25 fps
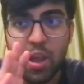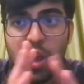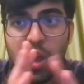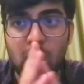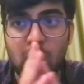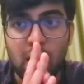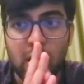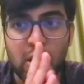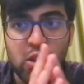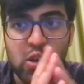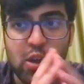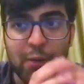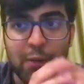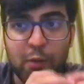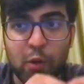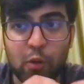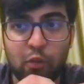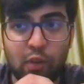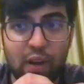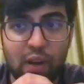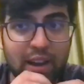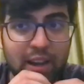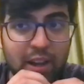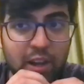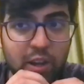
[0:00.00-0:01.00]
You have to
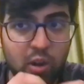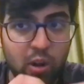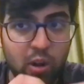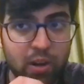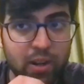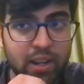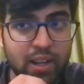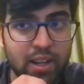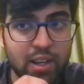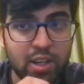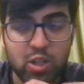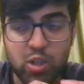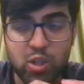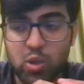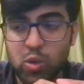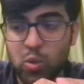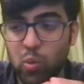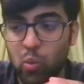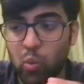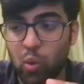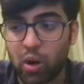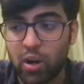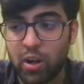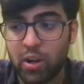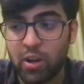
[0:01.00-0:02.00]
find your niche.
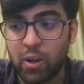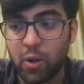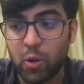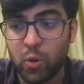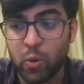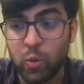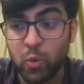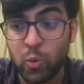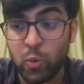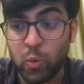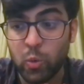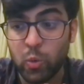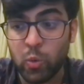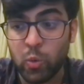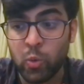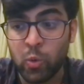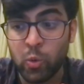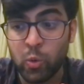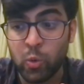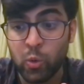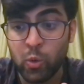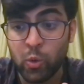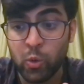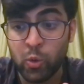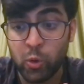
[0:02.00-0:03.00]
What do
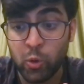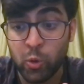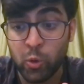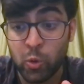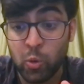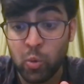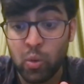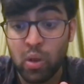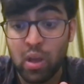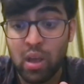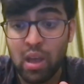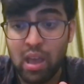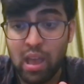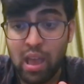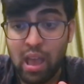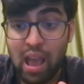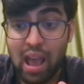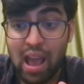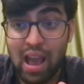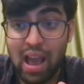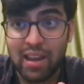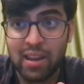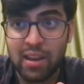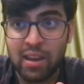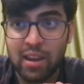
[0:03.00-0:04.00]
you do?
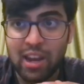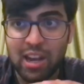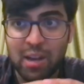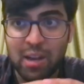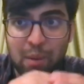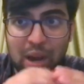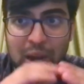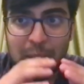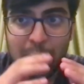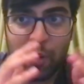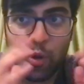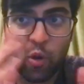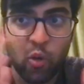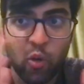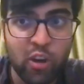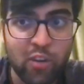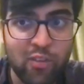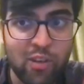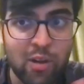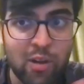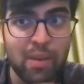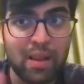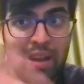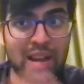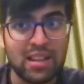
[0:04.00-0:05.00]
And it might be
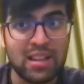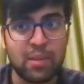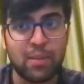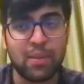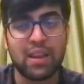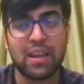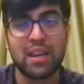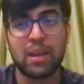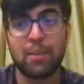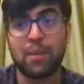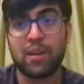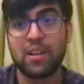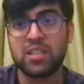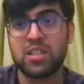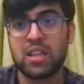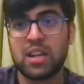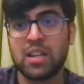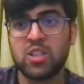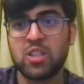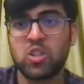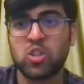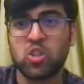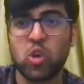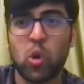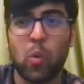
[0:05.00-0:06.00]
overwhelming at the beginning because
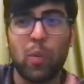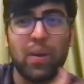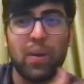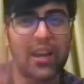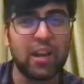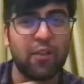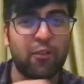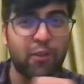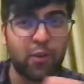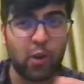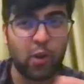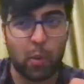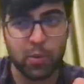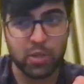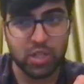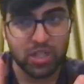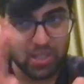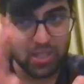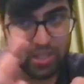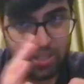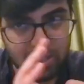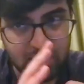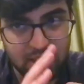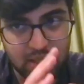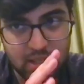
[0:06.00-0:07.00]
there's so many different
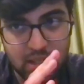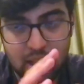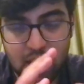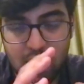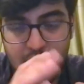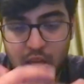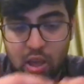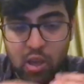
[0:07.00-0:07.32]
options.